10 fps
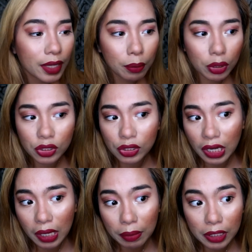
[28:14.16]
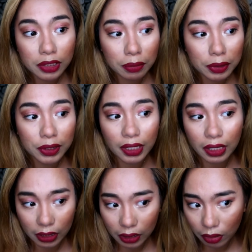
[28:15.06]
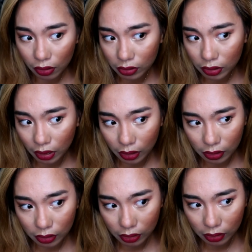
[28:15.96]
personal. Pero sa personal, it looks nice.